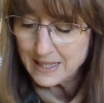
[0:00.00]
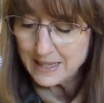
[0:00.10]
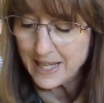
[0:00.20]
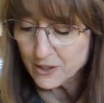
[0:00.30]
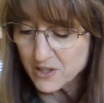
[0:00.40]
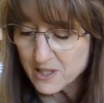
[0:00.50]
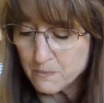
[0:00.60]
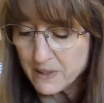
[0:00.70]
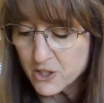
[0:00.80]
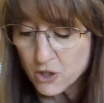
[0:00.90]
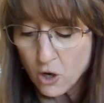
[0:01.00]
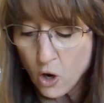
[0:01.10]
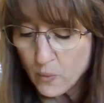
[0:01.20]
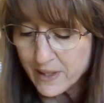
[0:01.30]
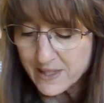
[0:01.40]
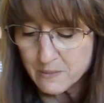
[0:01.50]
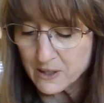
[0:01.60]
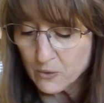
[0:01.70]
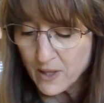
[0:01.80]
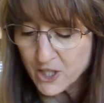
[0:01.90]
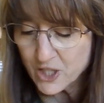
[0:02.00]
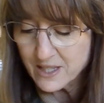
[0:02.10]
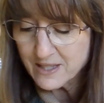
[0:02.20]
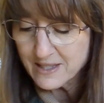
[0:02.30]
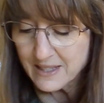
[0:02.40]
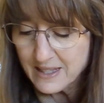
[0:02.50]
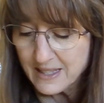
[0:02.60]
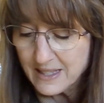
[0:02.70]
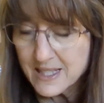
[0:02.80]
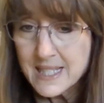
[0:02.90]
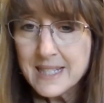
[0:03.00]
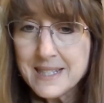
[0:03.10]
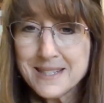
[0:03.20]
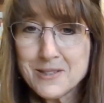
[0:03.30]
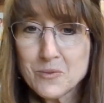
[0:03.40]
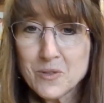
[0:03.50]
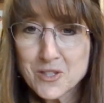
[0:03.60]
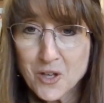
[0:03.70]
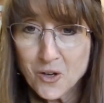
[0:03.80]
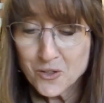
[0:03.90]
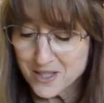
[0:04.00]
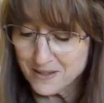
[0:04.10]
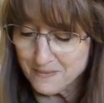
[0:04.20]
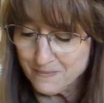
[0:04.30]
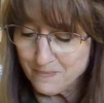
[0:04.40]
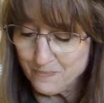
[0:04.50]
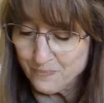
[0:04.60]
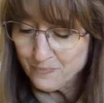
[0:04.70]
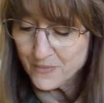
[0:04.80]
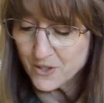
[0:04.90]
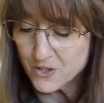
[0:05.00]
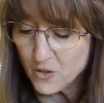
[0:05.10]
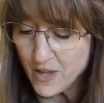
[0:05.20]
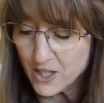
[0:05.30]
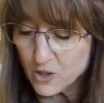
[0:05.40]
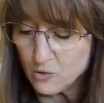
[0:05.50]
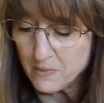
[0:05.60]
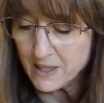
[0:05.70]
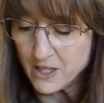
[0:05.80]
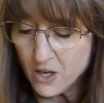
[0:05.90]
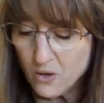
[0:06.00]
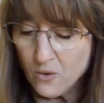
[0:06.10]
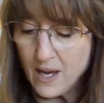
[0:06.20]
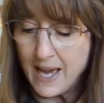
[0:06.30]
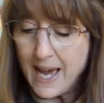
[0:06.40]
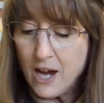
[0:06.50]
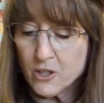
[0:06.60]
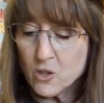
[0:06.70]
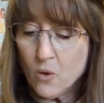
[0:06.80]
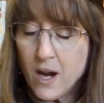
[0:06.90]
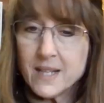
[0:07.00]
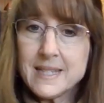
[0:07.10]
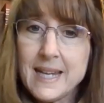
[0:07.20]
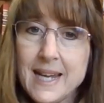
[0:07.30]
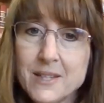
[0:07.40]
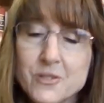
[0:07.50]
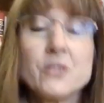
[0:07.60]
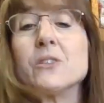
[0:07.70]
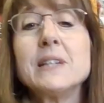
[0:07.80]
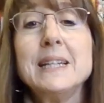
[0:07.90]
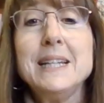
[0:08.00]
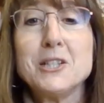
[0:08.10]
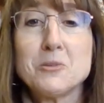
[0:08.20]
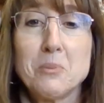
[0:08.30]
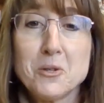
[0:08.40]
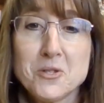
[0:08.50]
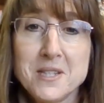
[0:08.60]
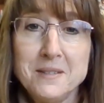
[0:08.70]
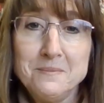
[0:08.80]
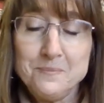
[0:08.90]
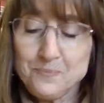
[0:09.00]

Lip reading: Let your speech always be gracious, seasoned with salt, so that you may know how you ought to answer each person.